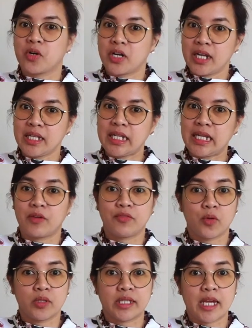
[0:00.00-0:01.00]
Currently,
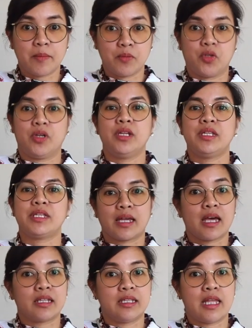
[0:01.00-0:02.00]
full-time nurse,
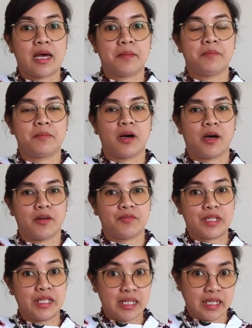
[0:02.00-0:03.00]
cath lab
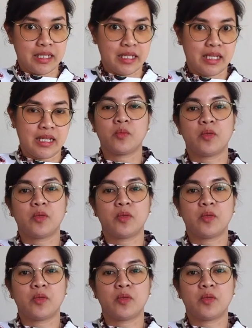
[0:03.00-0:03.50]
facility.